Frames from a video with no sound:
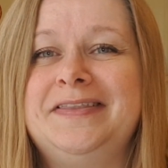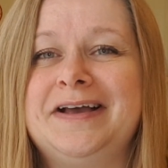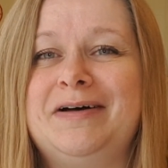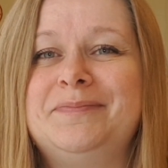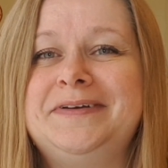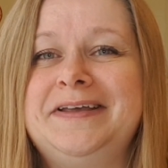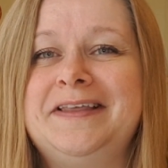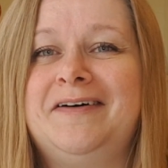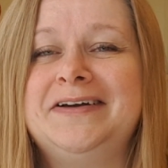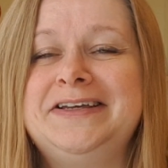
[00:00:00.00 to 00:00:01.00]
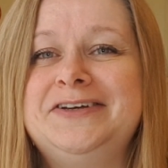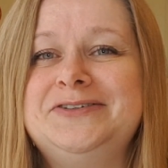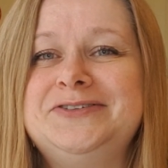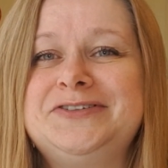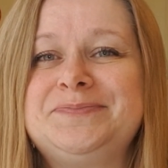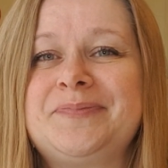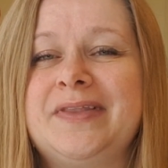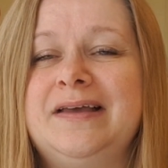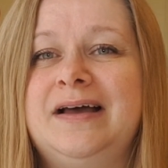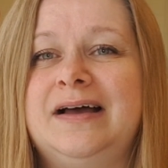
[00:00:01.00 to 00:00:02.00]
company that I use.
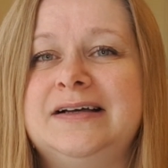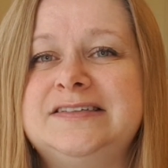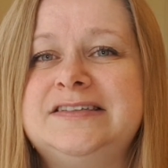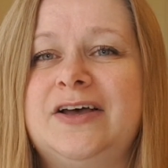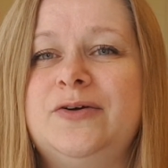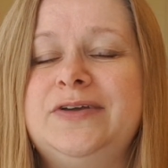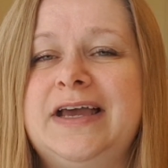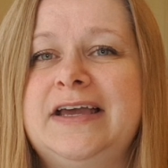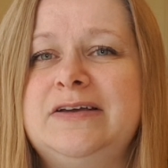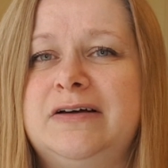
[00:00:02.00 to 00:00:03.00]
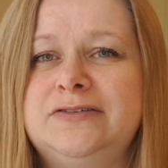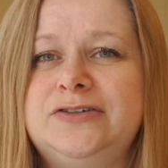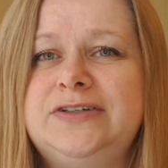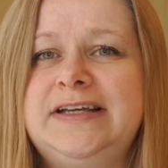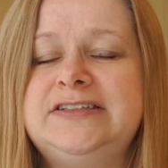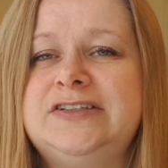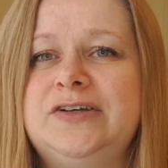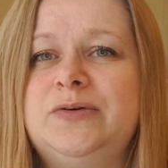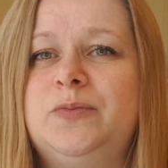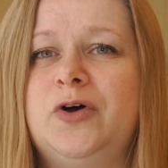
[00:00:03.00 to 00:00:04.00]
So yeah, you need
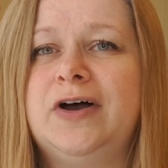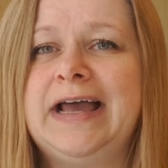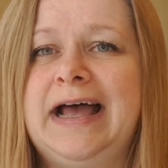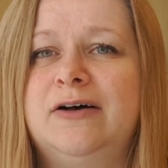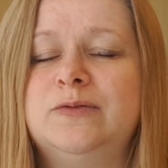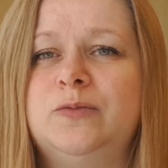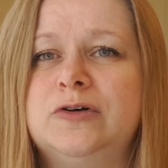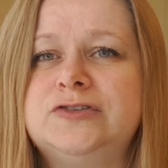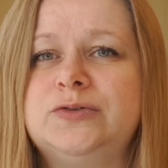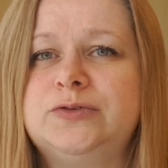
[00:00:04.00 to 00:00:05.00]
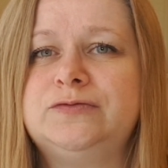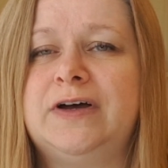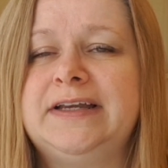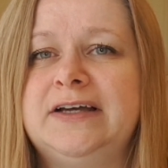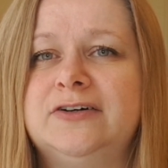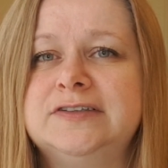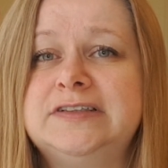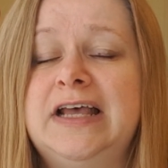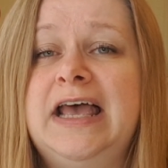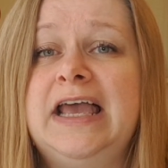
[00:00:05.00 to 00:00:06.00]
to work out what sort of running
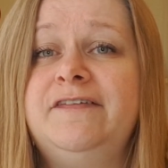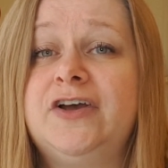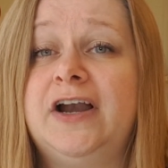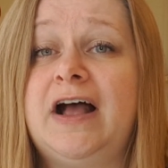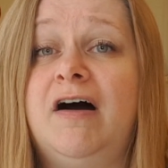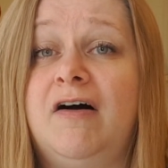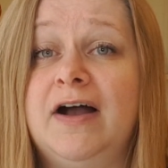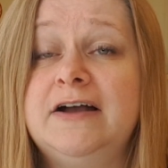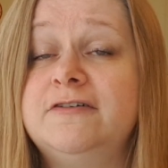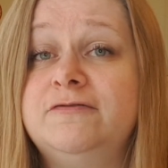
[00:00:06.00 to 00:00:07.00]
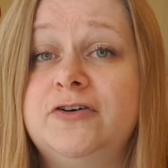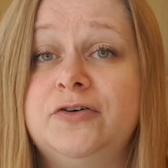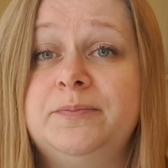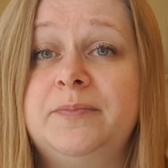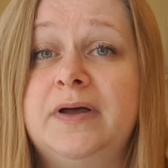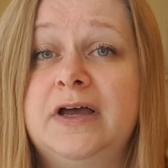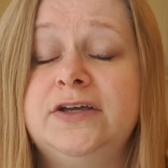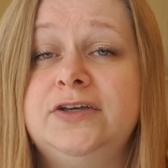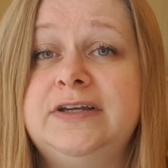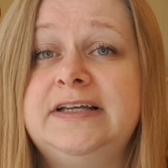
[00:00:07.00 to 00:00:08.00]
costs. If you're going to hire a room,
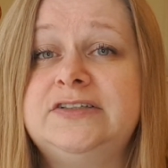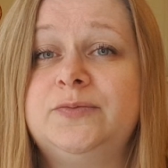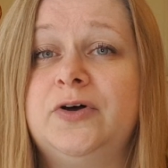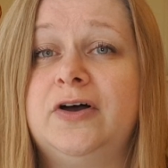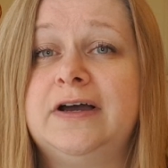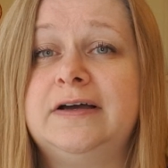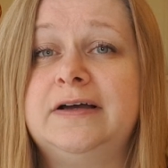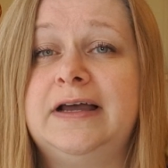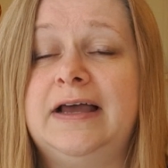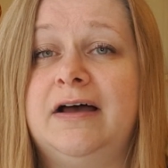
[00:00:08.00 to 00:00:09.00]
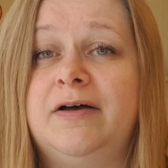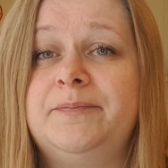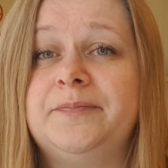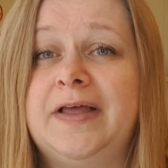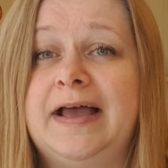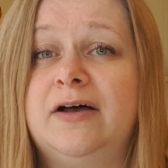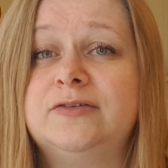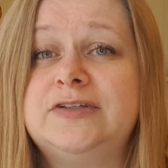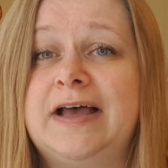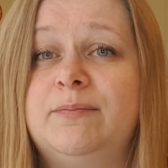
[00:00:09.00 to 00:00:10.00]
you need to work
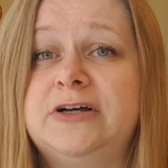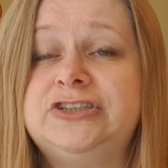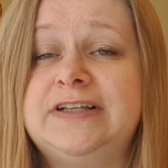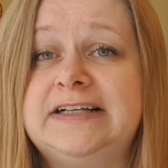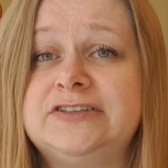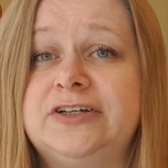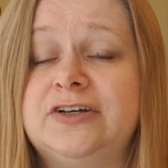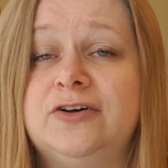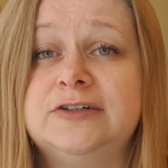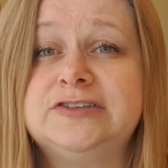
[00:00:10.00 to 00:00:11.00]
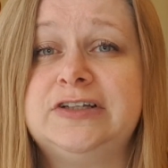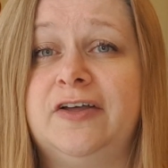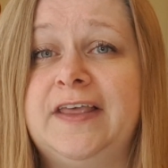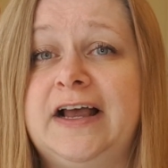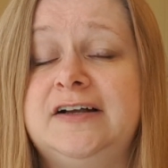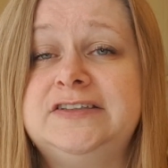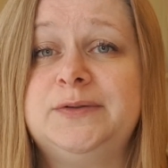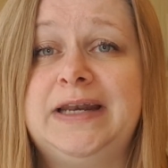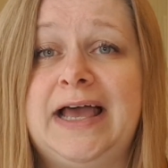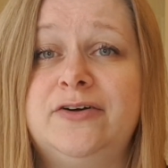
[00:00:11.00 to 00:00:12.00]
out how much that's going to cost. Are they going
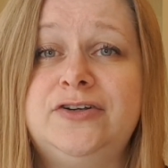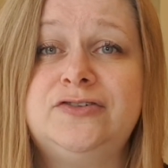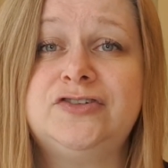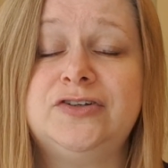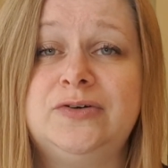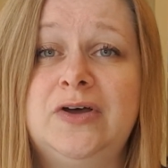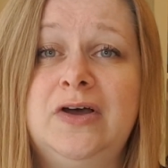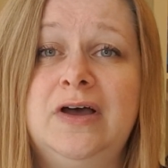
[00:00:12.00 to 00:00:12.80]
to allow you to